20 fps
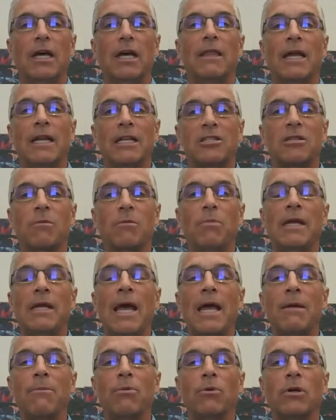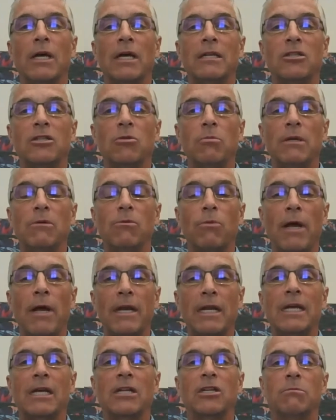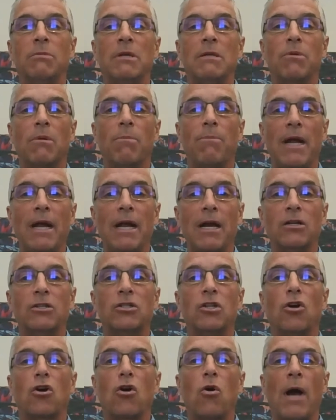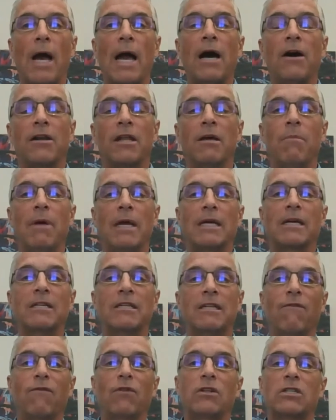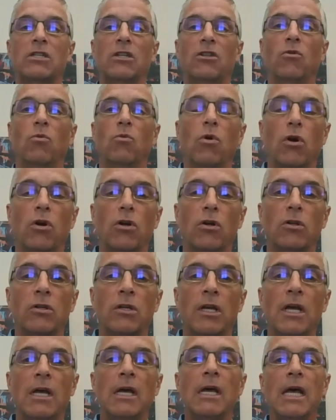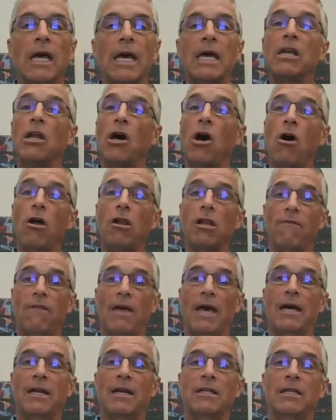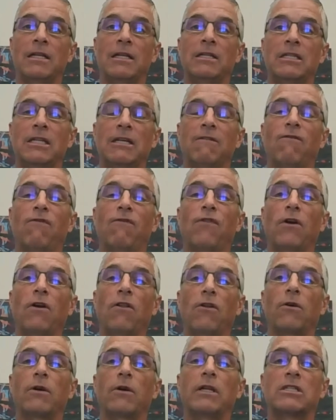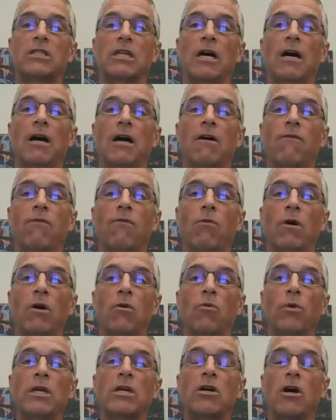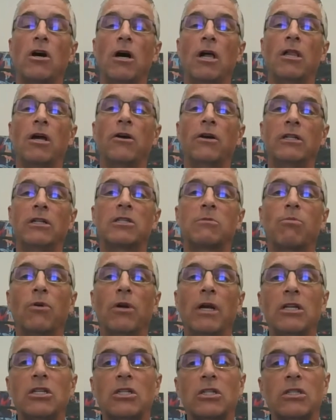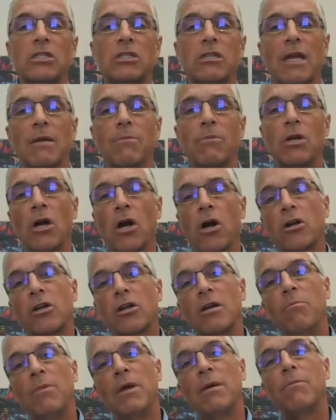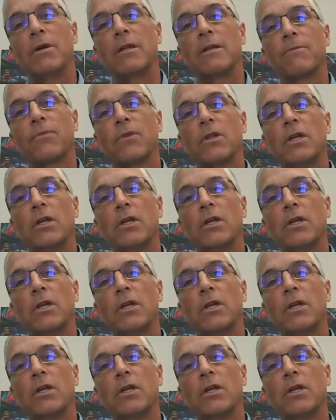That is to be able and to be ready and to be prepared to go out and make a difference in the world. And all of that is in furtherance of what we call our inspiration statement, our commitment